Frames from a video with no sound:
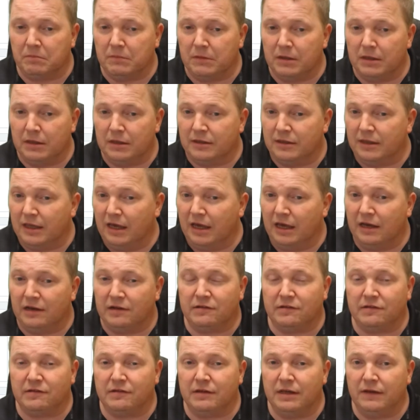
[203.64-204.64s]

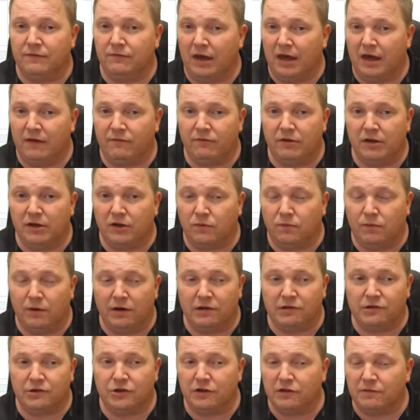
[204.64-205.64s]
Thanks. If you have any
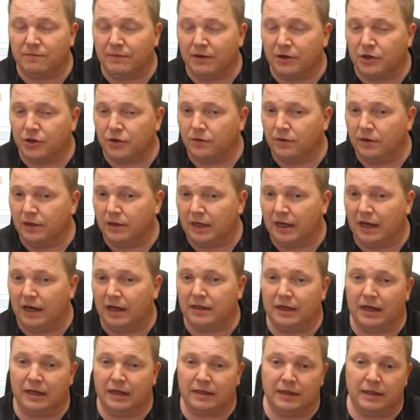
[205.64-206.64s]
questions, make sure you
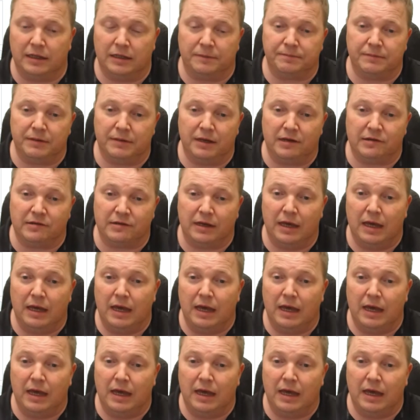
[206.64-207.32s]
contact the help desk,